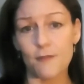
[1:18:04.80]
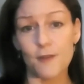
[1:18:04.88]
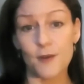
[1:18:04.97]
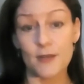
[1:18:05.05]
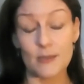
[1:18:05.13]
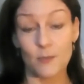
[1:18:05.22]
for
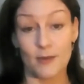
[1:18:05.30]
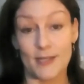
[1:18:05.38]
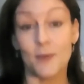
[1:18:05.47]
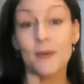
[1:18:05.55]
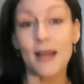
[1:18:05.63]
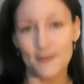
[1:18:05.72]
food. I said, well, I
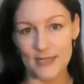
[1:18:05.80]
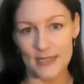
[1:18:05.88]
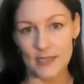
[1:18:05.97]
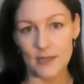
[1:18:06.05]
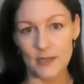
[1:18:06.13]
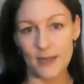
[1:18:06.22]
don't have
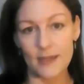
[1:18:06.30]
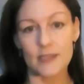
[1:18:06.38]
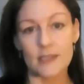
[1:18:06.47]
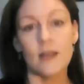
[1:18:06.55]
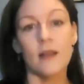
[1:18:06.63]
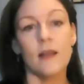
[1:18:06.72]

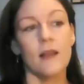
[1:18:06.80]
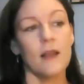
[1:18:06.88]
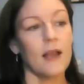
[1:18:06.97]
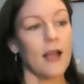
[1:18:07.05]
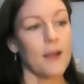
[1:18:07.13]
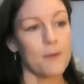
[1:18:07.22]
£60
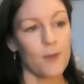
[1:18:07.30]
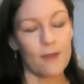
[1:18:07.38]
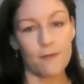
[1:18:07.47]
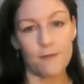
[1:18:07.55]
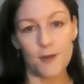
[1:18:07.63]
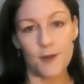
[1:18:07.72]
per
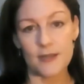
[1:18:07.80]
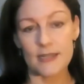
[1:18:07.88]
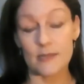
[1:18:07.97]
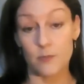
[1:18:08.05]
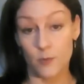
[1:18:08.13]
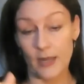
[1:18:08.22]
week for food. And they
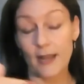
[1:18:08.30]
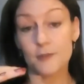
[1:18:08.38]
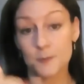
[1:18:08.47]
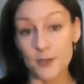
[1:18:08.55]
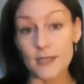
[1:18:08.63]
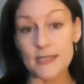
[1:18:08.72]
said, well, we have
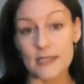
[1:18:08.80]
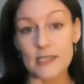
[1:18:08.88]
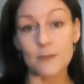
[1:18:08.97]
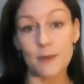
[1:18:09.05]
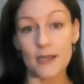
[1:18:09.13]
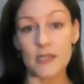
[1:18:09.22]
to put
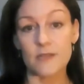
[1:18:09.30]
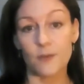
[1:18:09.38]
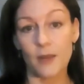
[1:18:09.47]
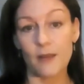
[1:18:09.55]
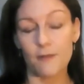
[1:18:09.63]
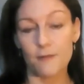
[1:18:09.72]
£60 per
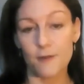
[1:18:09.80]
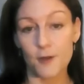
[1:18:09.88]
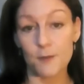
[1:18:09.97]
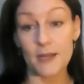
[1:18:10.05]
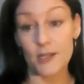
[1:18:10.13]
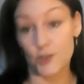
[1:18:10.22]
week for
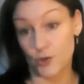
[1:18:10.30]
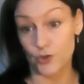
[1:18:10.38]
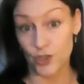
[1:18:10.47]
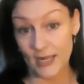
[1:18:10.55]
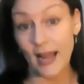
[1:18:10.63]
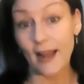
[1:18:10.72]
food because you
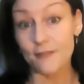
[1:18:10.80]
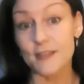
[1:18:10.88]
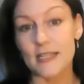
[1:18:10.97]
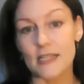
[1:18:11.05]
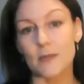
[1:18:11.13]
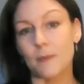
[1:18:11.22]
should have
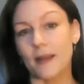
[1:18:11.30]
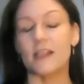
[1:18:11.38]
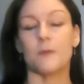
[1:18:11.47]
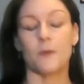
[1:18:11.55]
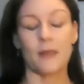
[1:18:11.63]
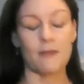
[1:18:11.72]

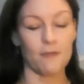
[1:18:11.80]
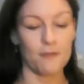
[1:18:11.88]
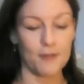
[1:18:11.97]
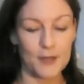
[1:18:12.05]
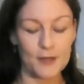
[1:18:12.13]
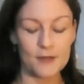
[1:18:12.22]
£60 per week
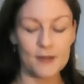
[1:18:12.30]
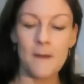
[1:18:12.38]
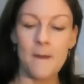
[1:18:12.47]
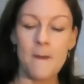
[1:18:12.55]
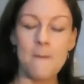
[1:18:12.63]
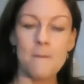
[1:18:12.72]
for food.
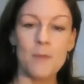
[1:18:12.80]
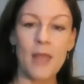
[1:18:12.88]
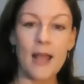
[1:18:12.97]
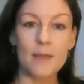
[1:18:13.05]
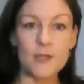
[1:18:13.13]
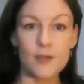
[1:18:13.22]

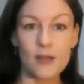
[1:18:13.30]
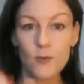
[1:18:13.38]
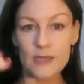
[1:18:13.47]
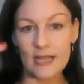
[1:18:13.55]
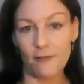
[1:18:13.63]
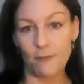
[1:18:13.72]
So that
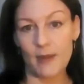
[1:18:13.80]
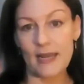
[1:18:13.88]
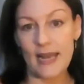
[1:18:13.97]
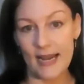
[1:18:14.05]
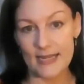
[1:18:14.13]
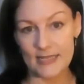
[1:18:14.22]
always left me
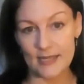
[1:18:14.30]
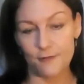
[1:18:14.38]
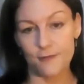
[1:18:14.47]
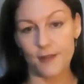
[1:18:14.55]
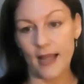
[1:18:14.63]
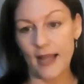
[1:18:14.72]
in
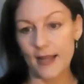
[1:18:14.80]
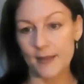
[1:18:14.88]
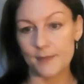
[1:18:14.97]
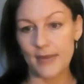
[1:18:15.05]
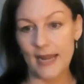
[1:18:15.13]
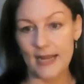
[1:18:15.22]
negative
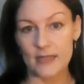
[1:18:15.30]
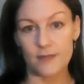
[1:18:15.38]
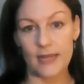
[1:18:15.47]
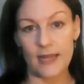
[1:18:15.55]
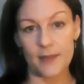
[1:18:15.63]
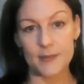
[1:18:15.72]

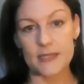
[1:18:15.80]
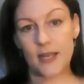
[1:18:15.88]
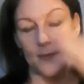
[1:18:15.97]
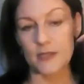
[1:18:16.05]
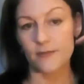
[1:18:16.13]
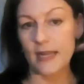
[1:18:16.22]
income in
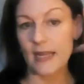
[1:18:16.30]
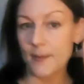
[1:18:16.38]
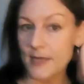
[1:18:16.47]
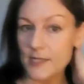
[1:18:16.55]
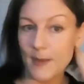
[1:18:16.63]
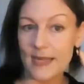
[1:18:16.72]
terms of
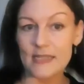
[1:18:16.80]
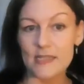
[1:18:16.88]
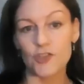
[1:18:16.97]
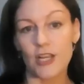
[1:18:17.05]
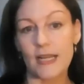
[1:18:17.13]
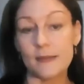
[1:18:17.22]
income
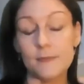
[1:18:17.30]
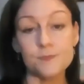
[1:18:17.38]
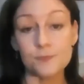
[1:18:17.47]
expenditure.